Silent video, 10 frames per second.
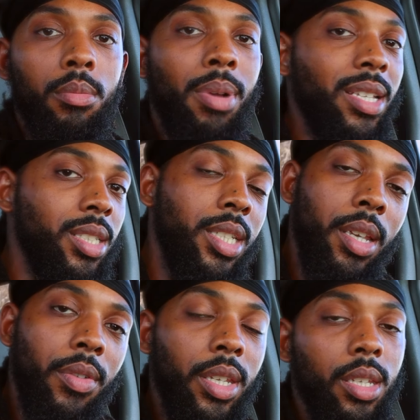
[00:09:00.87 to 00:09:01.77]

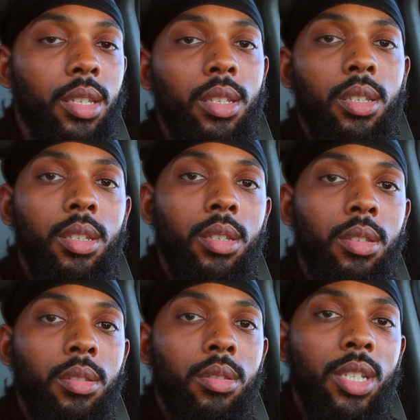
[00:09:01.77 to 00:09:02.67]
positivity.
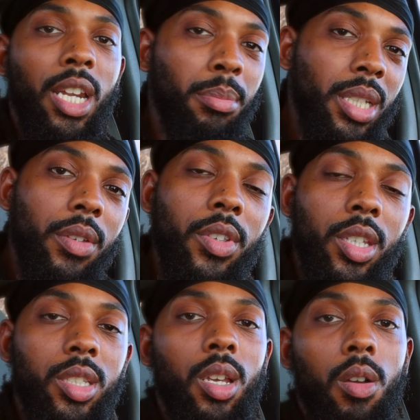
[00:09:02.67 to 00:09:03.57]
You got to believe in
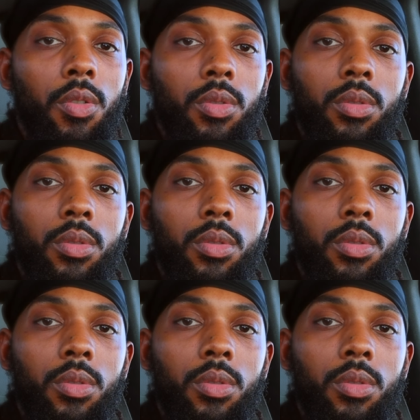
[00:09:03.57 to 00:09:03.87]
yourself.